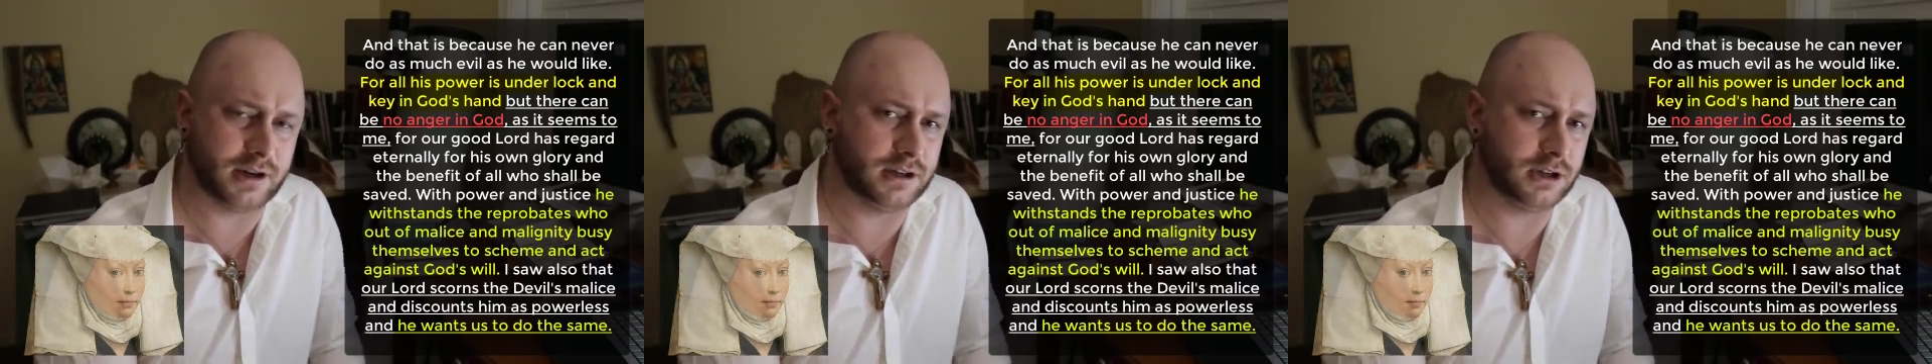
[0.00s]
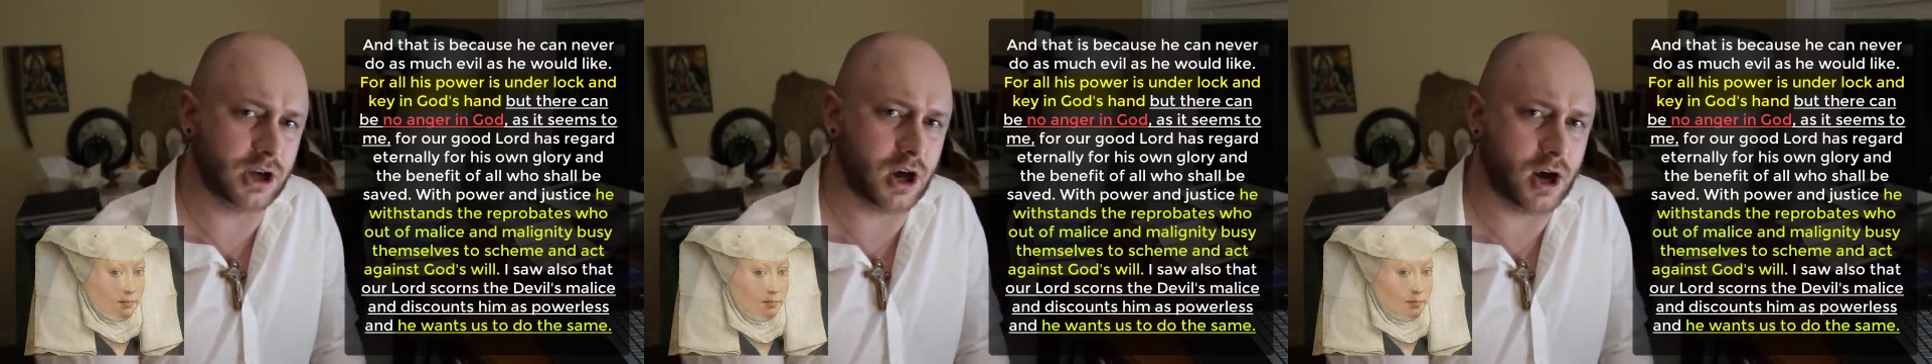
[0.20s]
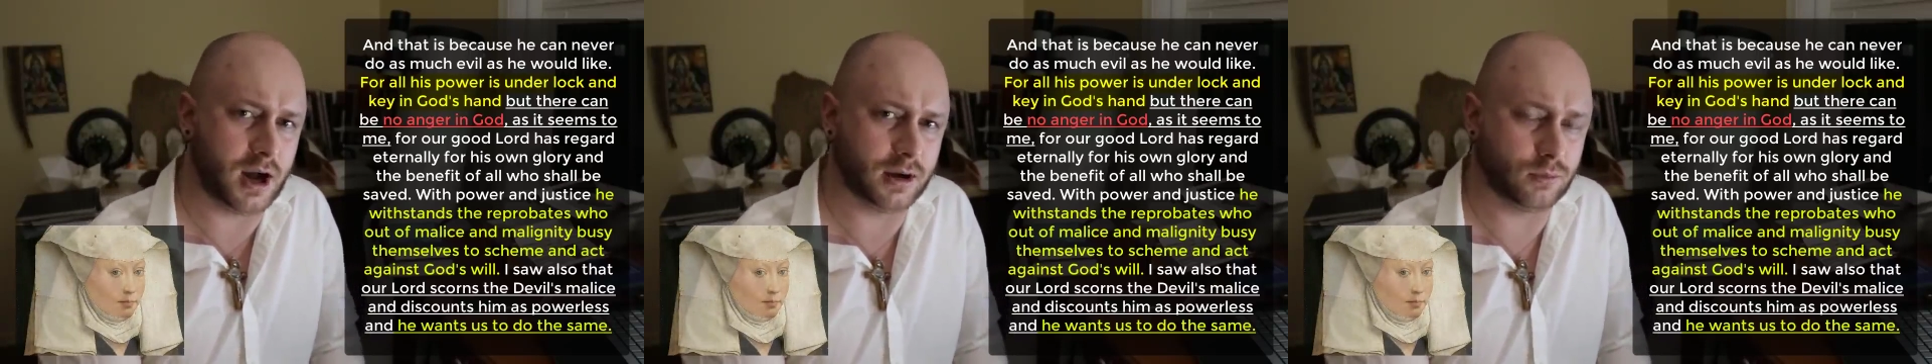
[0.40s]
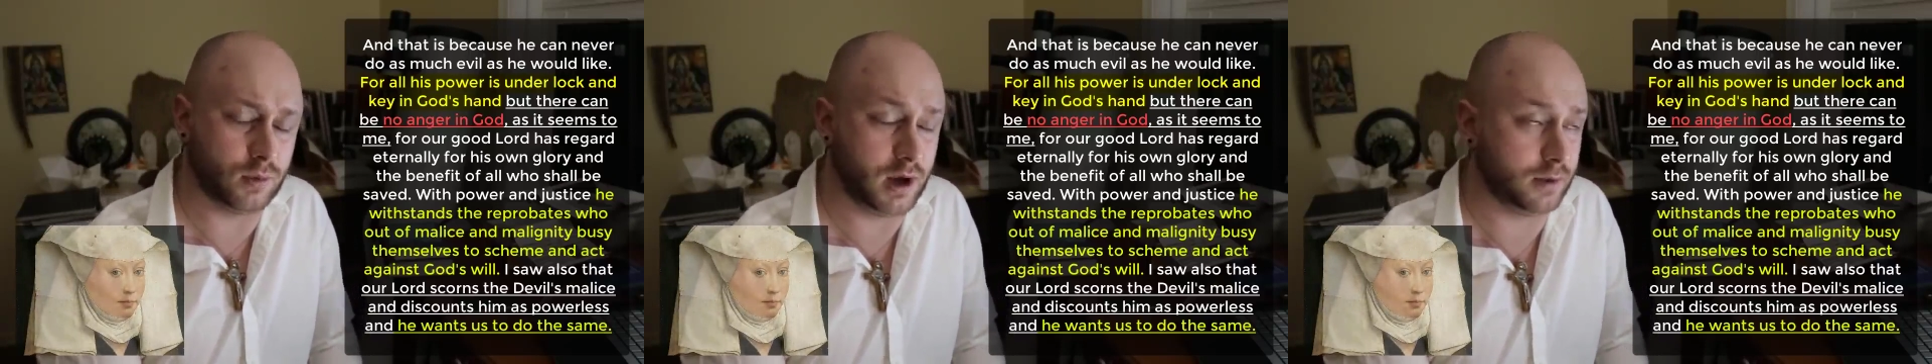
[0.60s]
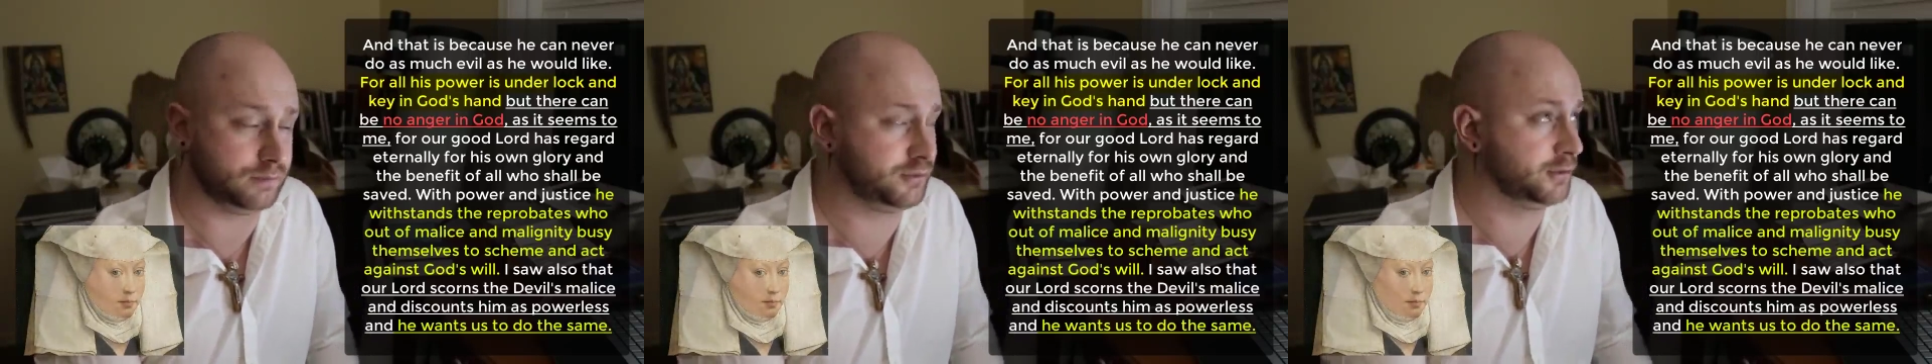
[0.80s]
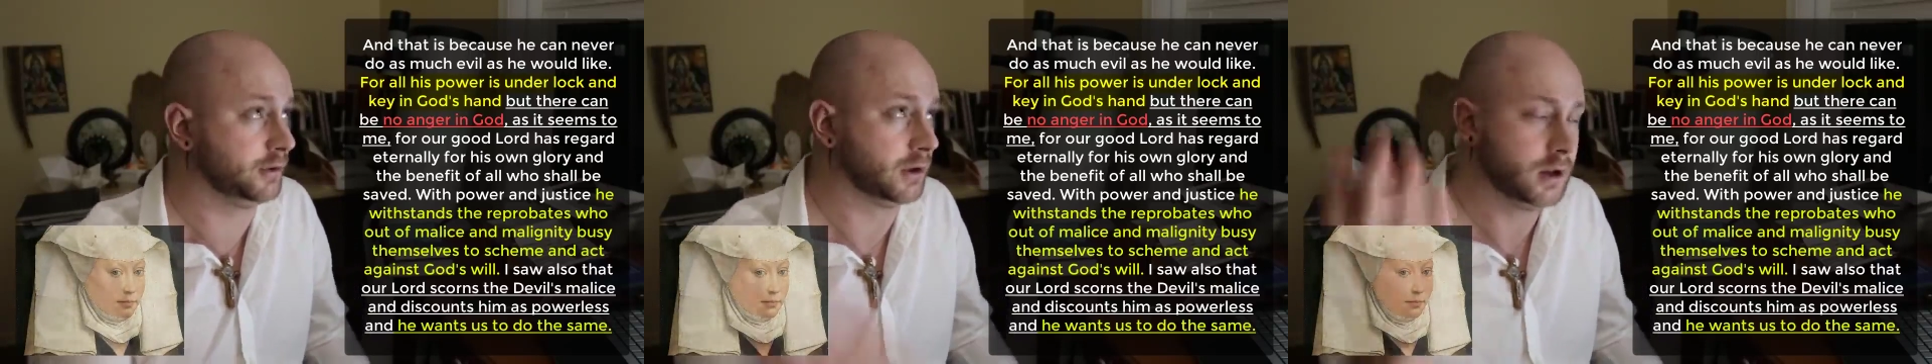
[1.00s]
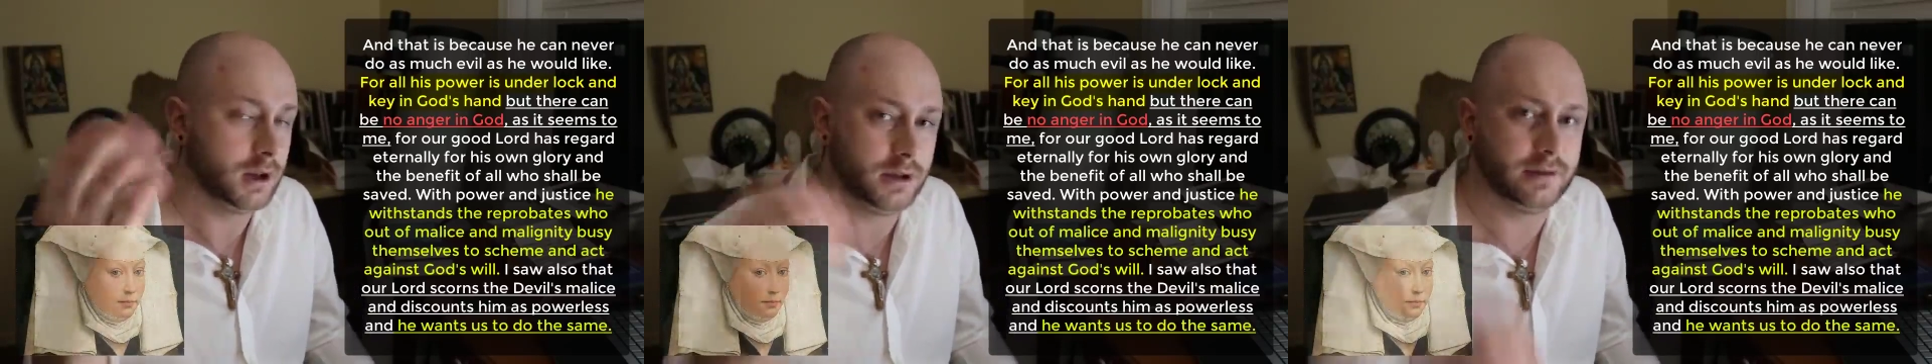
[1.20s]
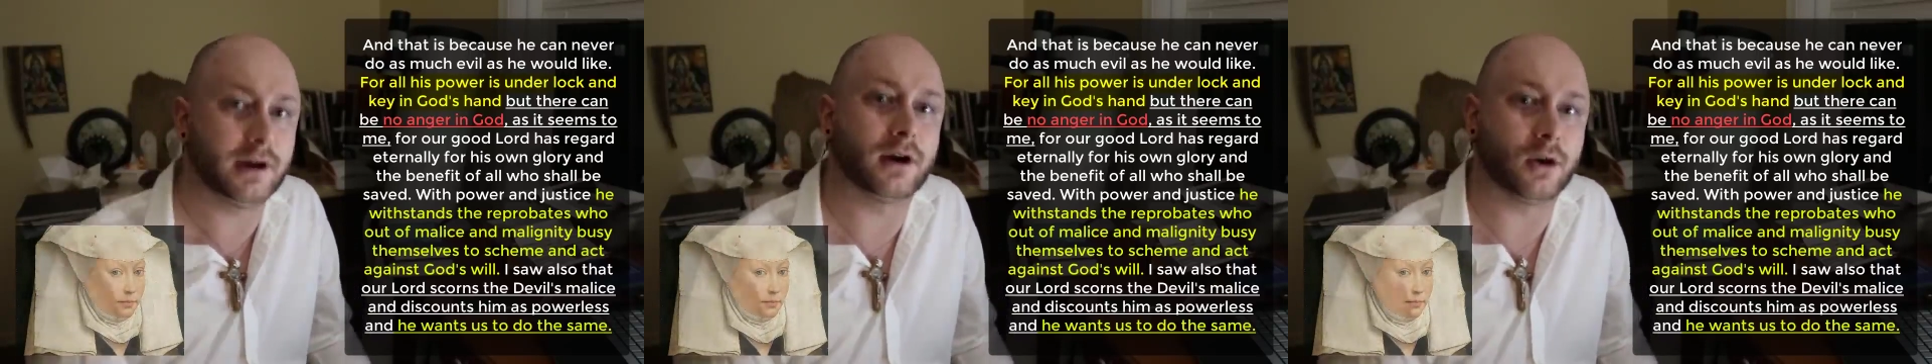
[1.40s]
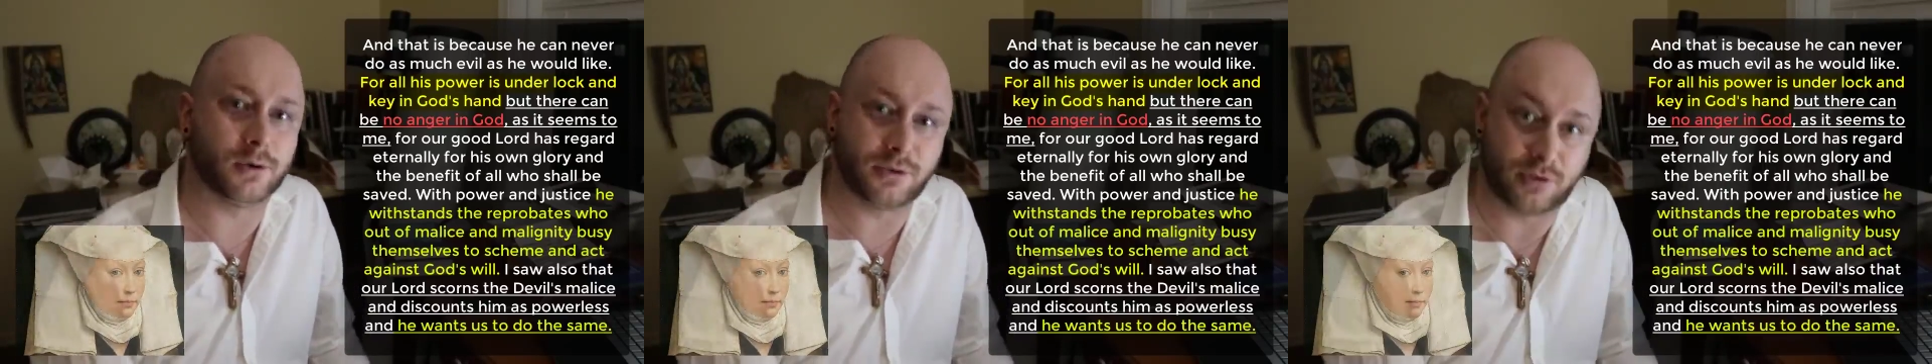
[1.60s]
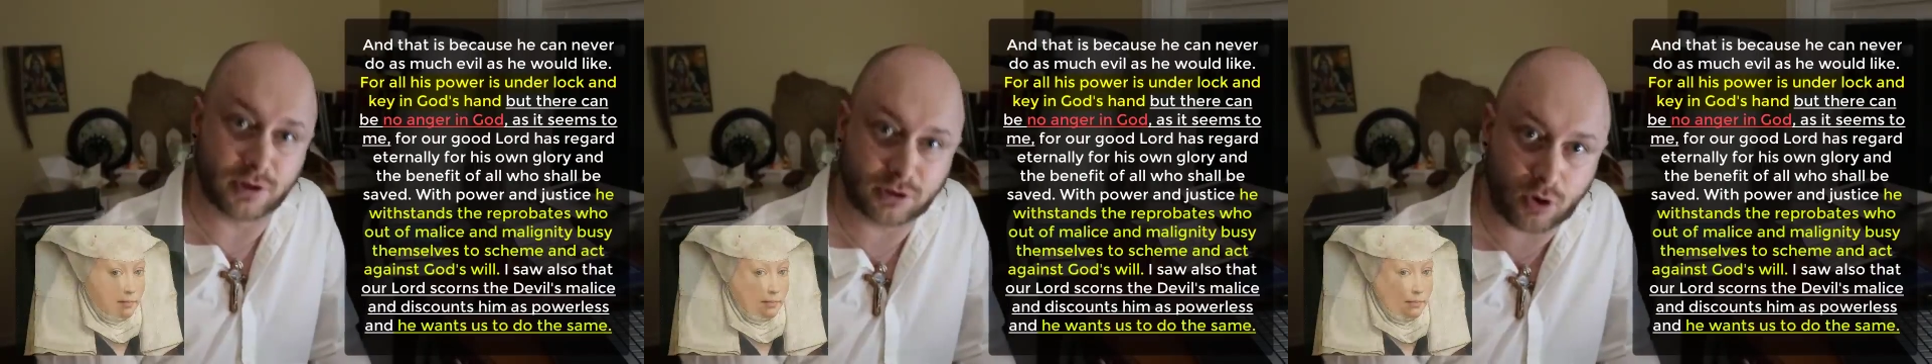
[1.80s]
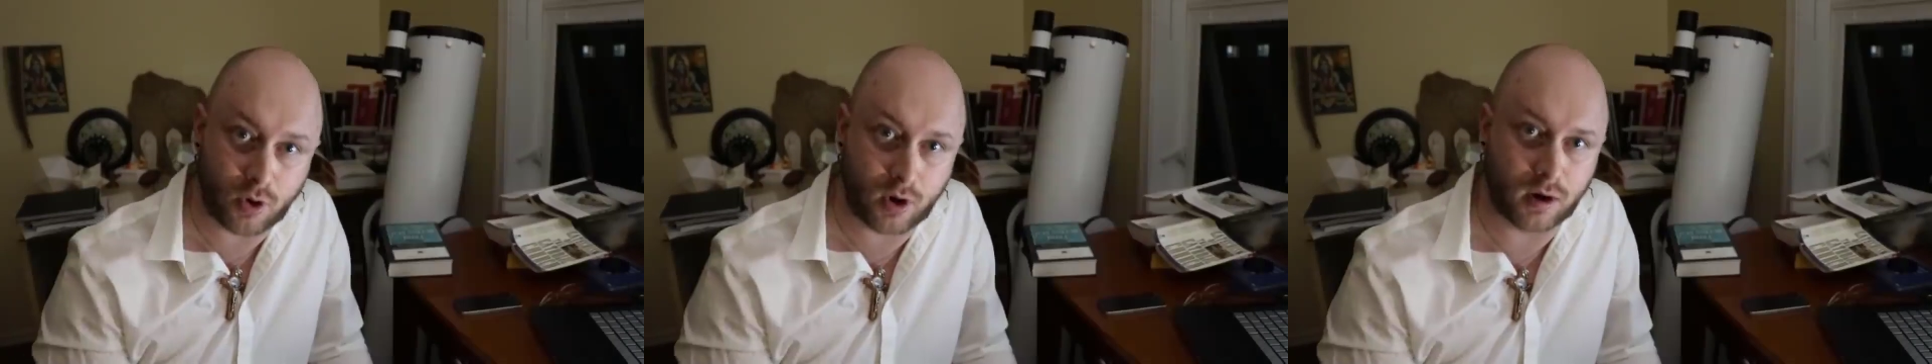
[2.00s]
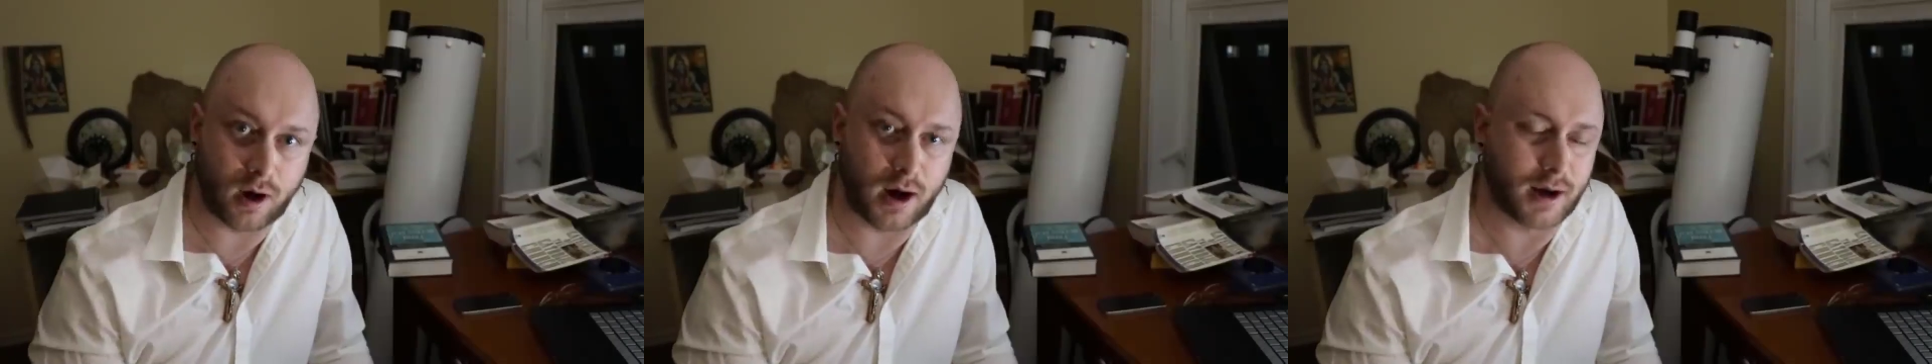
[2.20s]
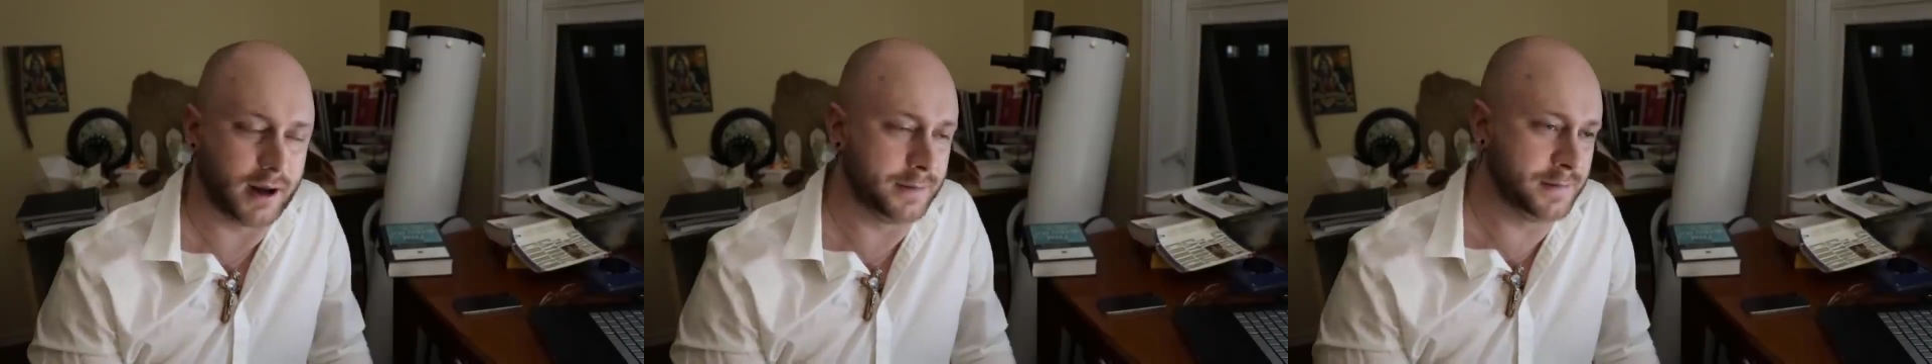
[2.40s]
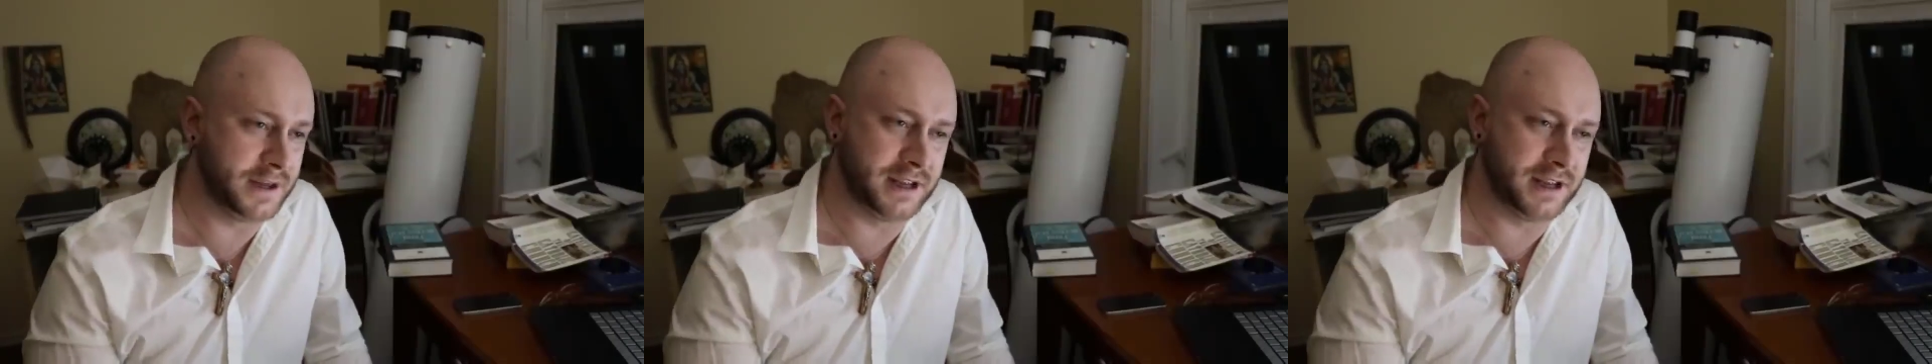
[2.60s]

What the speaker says: in God. Well, there goes the Torah.